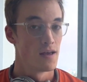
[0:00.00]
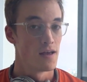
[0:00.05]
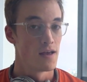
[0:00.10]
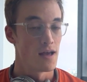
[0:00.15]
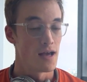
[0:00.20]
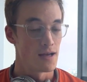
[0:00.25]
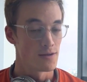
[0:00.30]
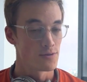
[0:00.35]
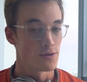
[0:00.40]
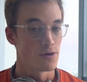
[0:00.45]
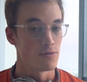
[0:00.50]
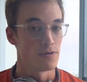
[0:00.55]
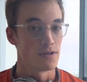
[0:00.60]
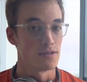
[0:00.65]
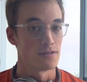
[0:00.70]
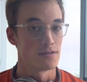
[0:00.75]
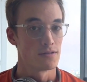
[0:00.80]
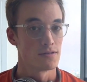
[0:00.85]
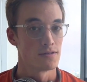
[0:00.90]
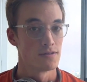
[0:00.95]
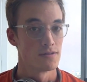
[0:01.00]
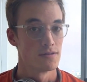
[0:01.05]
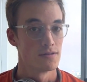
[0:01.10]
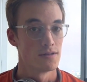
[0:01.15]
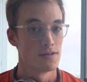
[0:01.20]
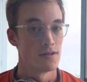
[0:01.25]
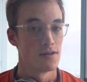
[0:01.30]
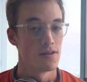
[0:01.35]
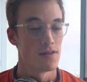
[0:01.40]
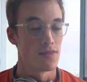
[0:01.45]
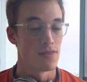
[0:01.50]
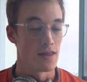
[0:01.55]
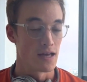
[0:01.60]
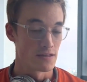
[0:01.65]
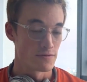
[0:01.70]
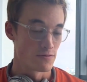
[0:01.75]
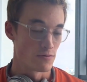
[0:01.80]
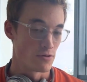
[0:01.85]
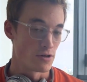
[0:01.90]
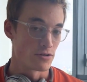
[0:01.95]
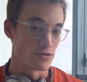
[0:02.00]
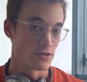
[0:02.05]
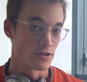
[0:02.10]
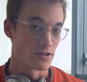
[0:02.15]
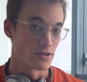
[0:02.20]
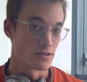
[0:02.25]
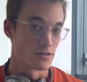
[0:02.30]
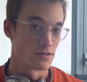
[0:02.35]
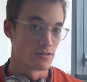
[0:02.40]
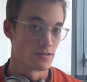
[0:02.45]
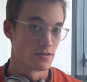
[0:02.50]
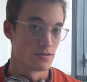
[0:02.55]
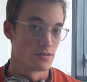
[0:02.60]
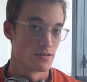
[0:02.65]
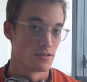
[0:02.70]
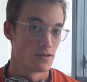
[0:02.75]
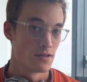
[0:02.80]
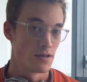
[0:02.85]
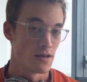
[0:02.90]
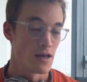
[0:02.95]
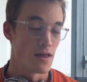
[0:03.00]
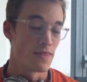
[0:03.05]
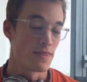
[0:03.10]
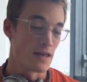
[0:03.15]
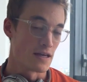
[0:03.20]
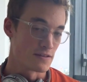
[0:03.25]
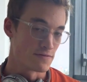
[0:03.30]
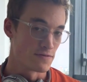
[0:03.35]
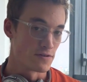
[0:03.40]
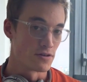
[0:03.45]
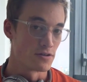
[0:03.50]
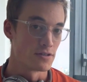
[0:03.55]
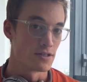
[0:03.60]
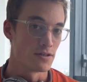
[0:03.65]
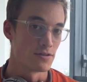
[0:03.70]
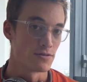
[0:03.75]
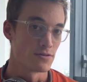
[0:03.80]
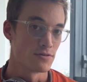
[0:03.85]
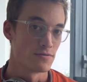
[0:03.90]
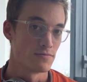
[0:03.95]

As always, thanks for watching and thanks for your attention.